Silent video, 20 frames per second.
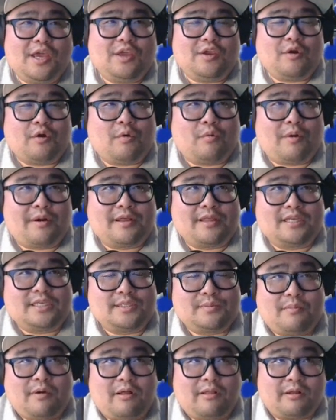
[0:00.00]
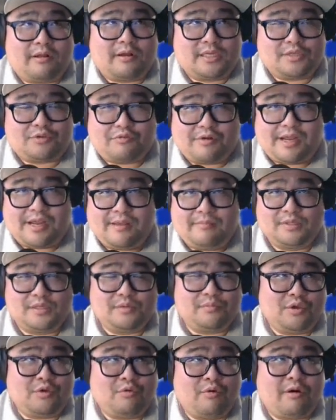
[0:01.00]
You're one of the smaller streams.
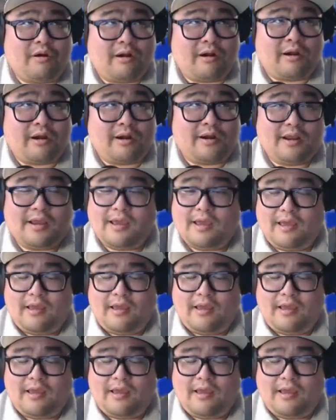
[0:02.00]
You are,